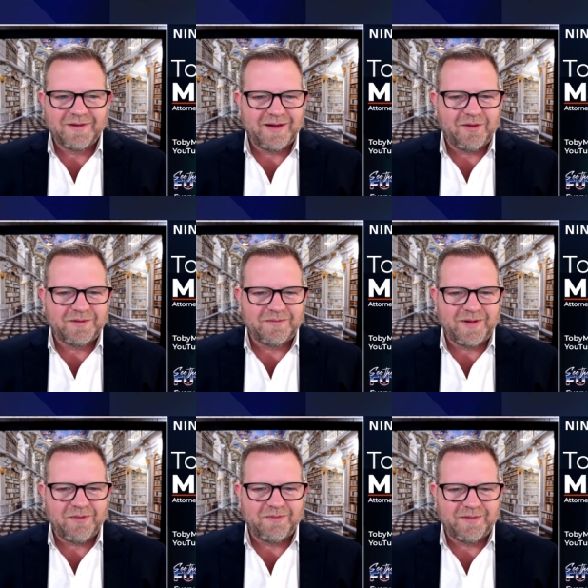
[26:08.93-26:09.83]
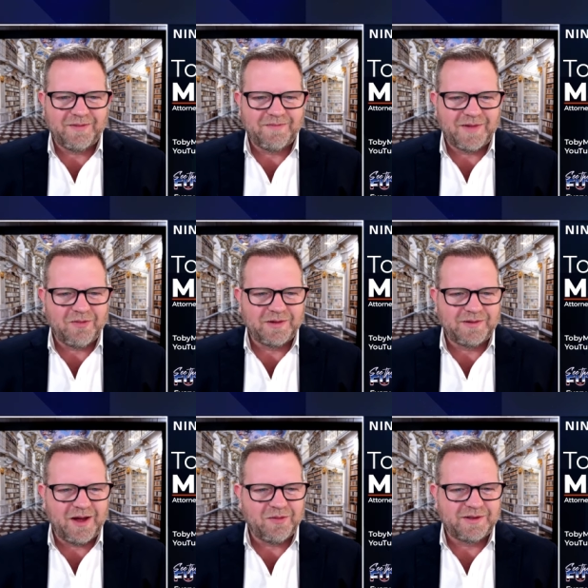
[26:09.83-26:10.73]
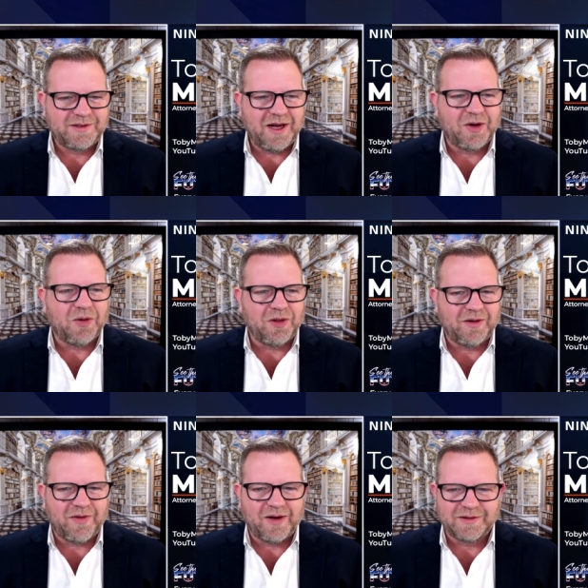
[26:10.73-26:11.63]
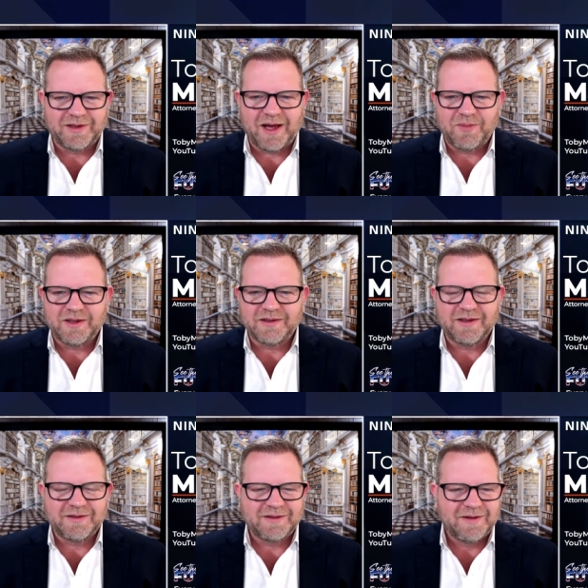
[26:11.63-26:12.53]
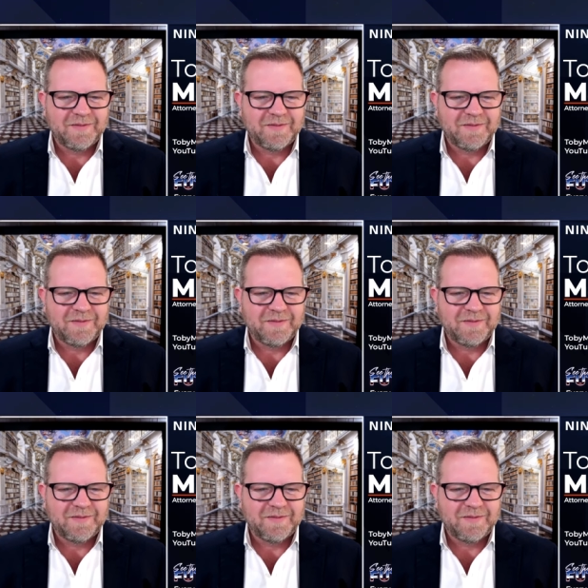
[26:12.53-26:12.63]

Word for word: that would that that would that would stink all if I was that business.